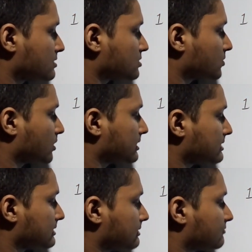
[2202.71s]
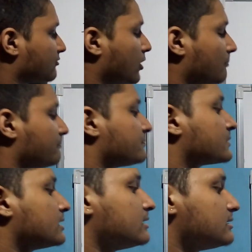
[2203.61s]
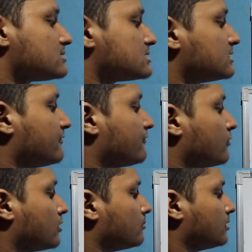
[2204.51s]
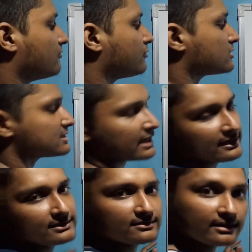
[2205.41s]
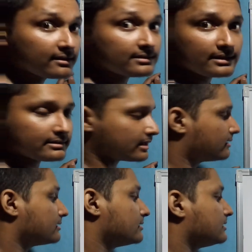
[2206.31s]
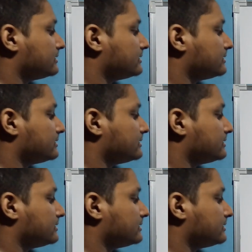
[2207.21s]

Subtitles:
So what does it form? This is the form for sine 3 theta